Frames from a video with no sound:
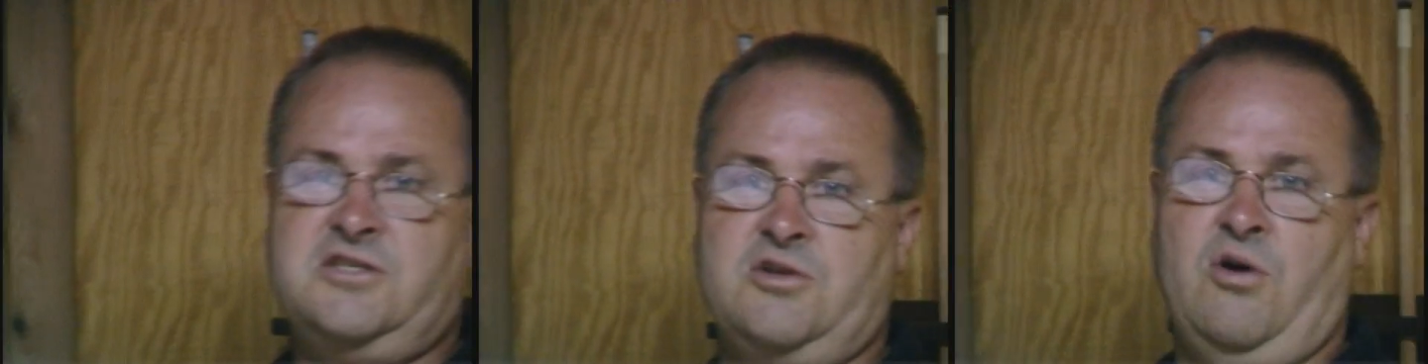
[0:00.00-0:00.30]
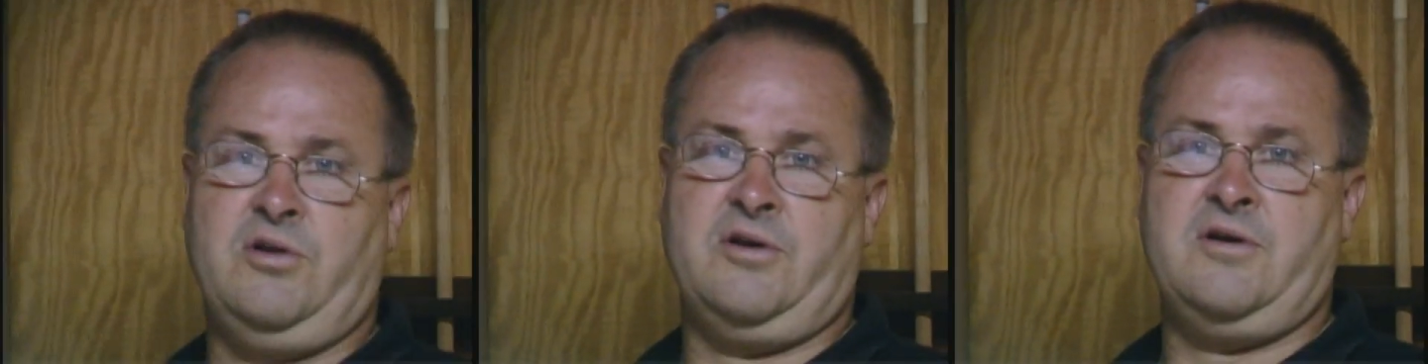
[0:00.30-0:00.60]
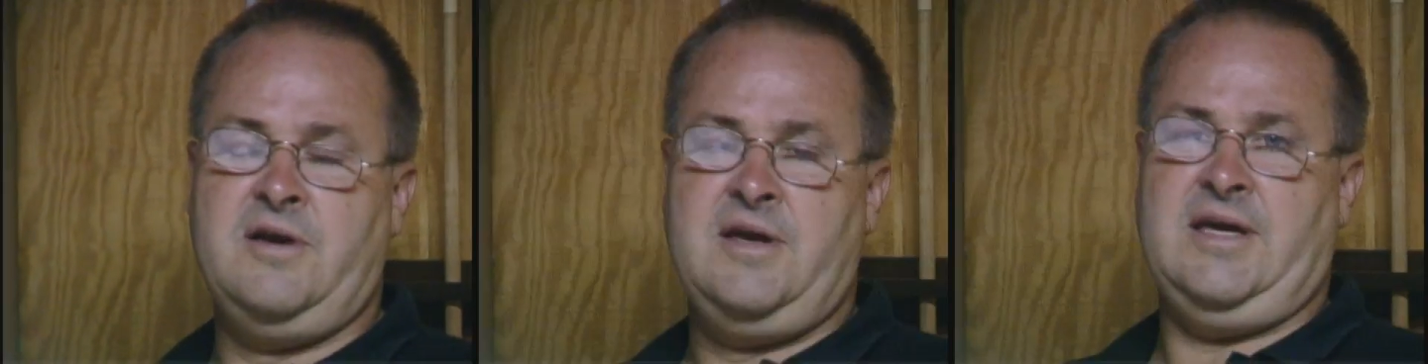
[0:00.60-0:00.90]
solar,
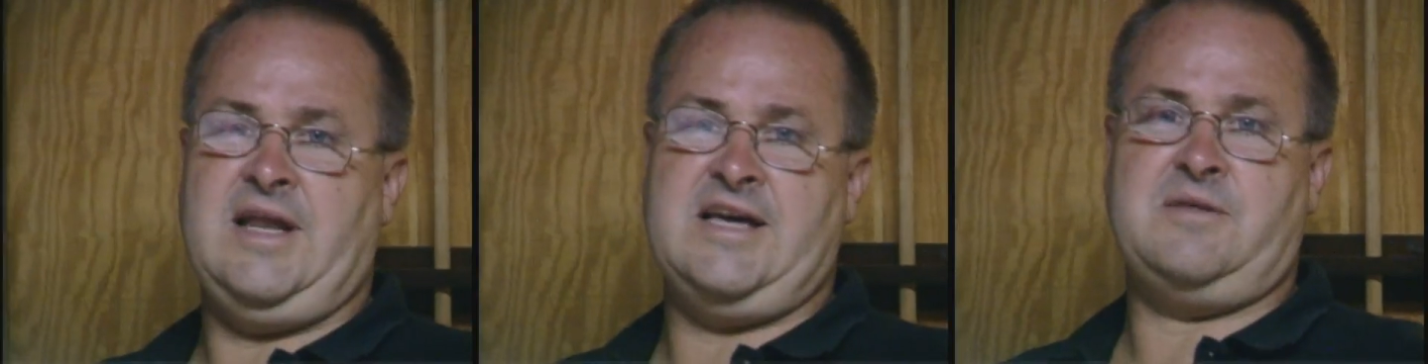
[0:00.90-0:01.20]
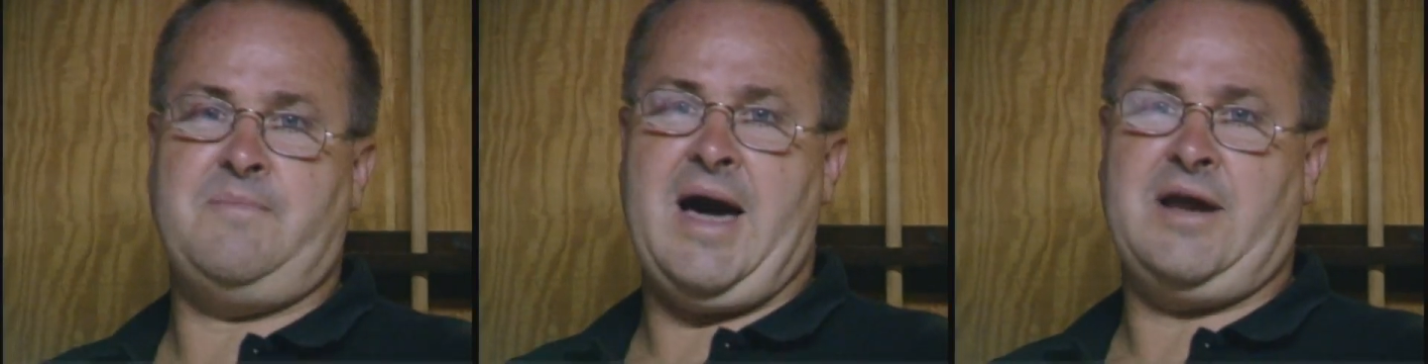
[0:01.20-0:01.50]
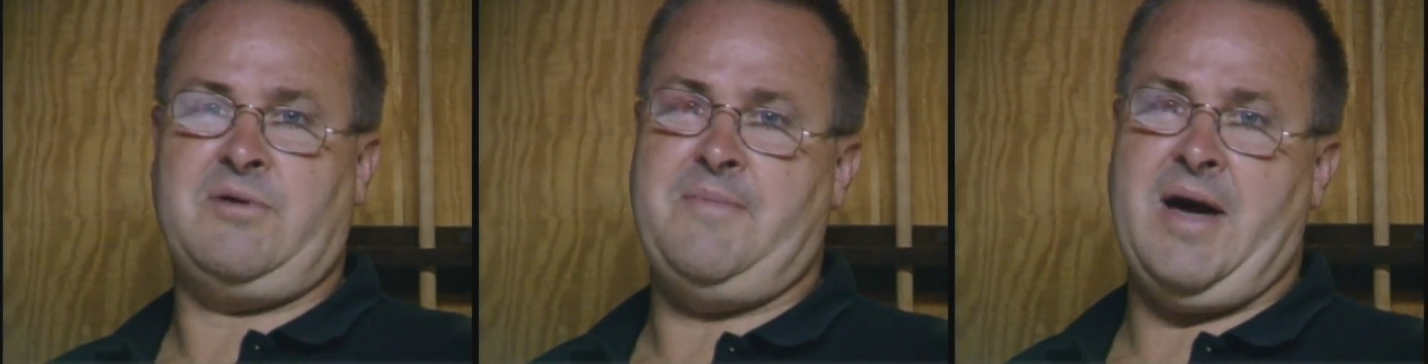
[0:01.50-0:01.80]
it has the
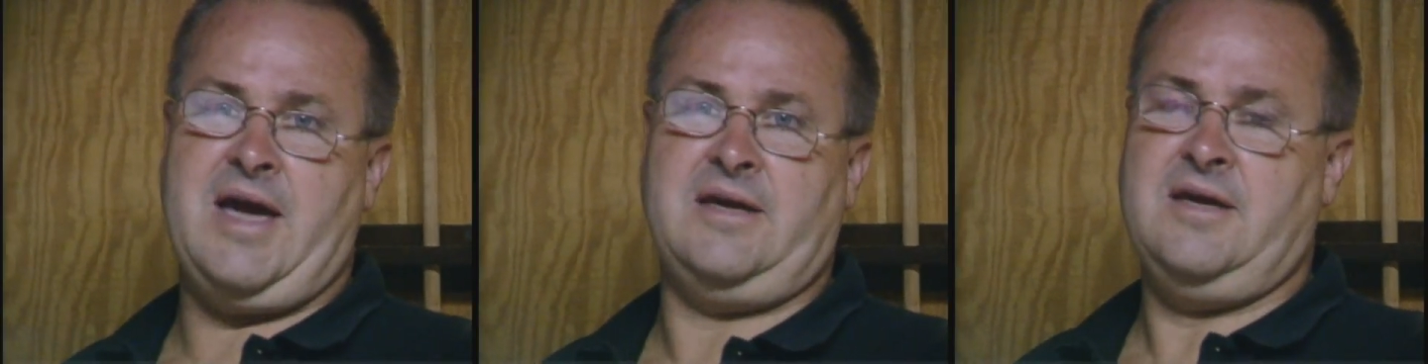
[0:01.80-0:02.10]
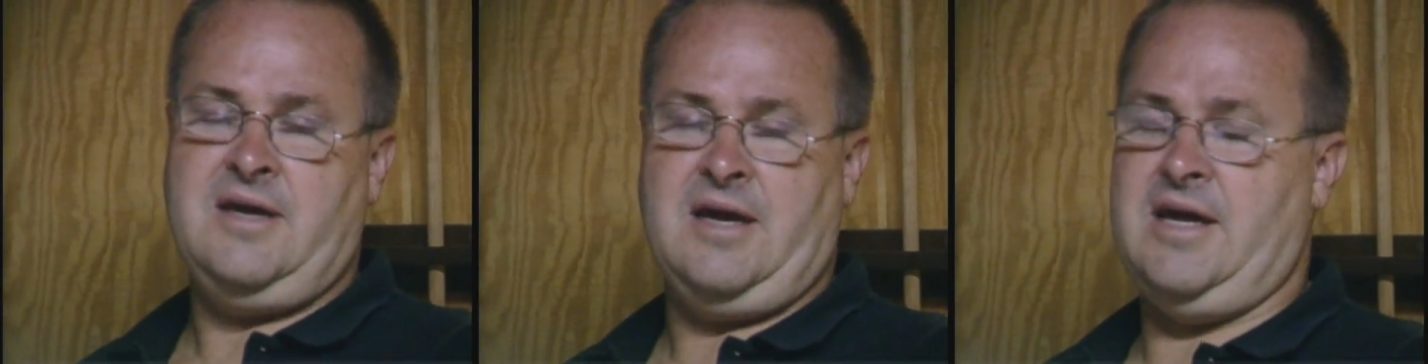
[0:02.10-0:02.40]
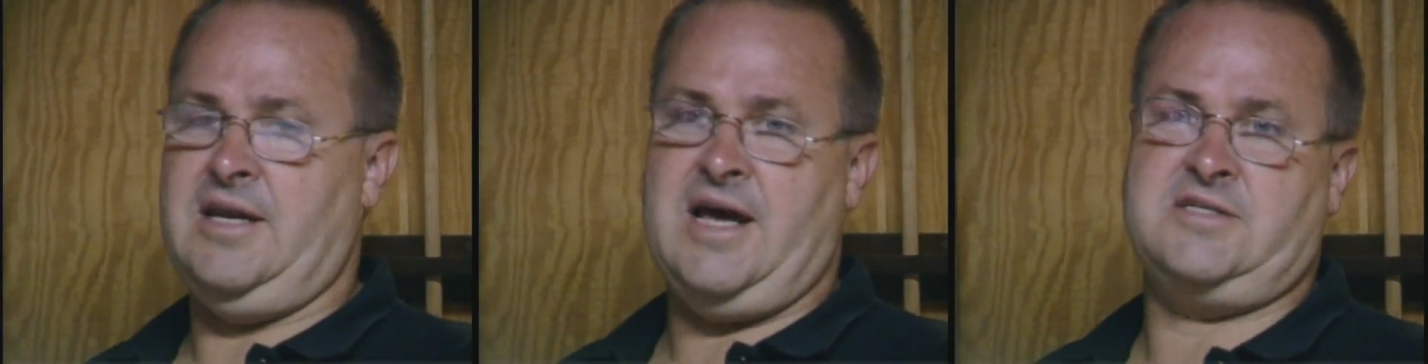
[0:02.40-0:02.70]
battery bank,
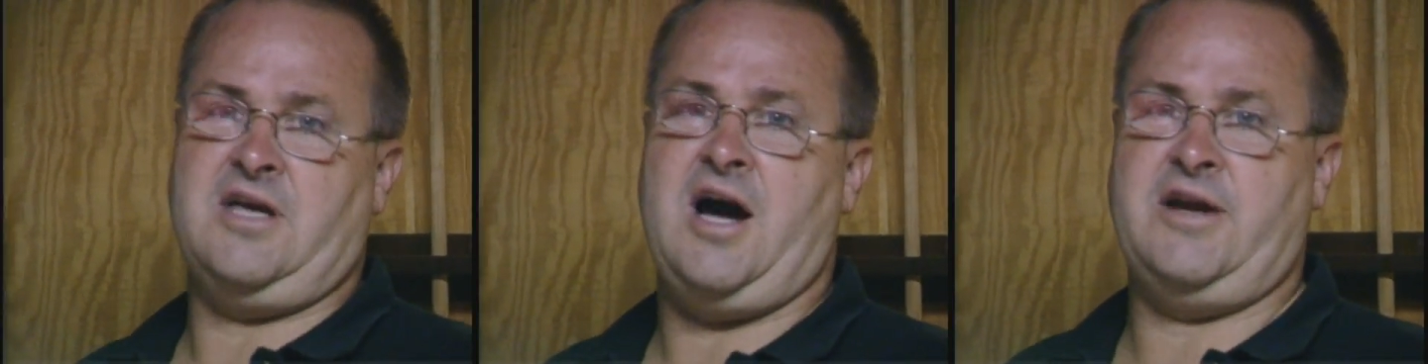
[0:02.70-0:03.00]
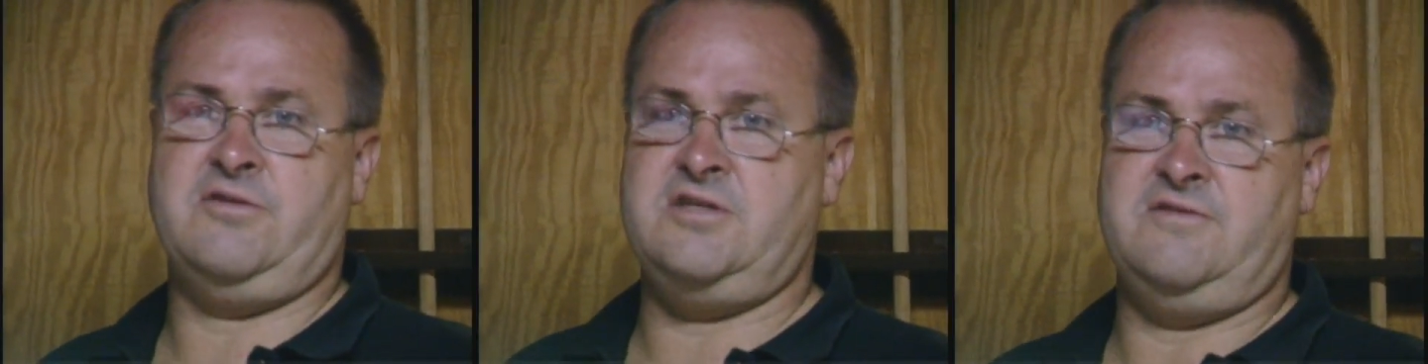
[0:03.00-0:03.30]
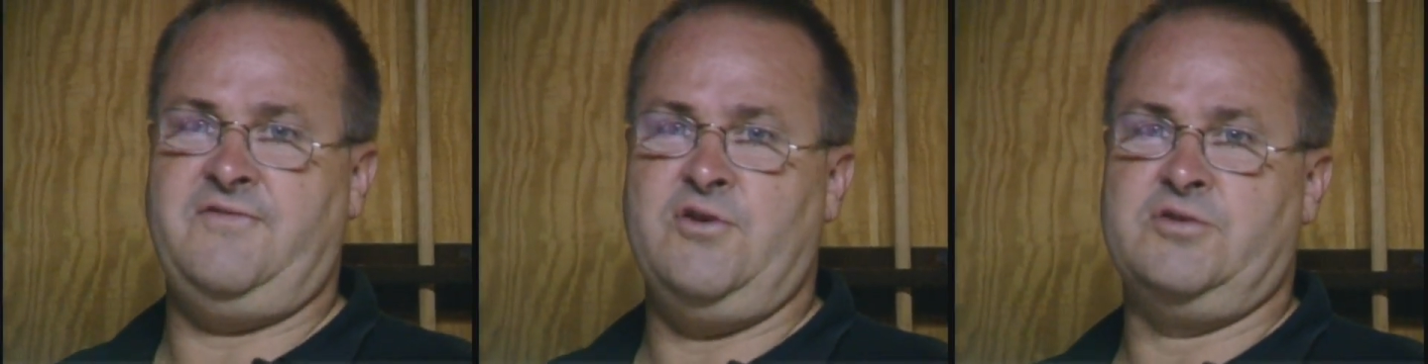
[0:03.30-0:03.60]
and it has the
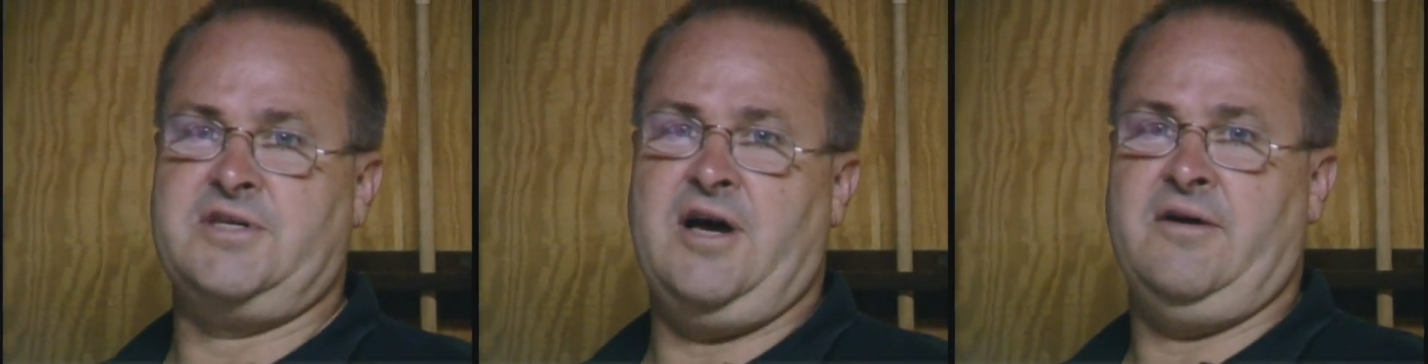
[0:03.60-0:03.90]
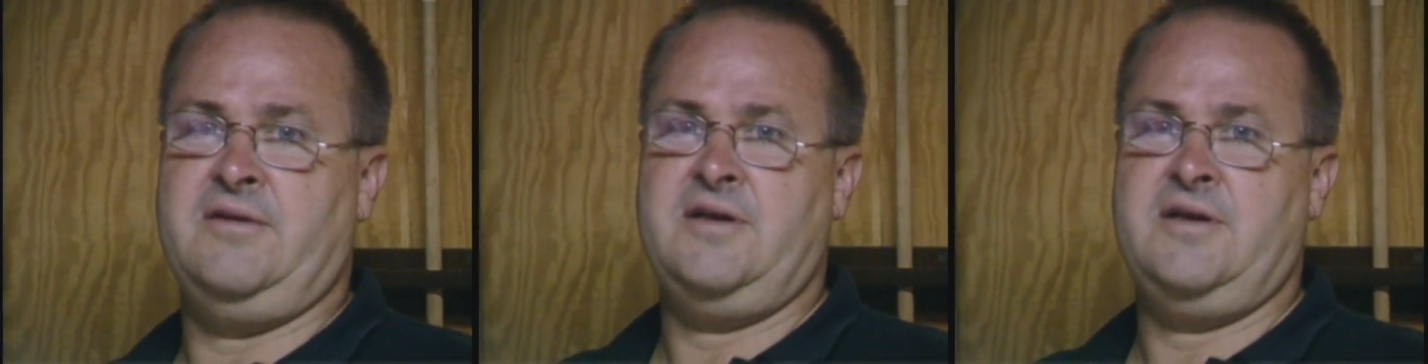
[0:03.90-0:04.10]
hydrogen fuel cell.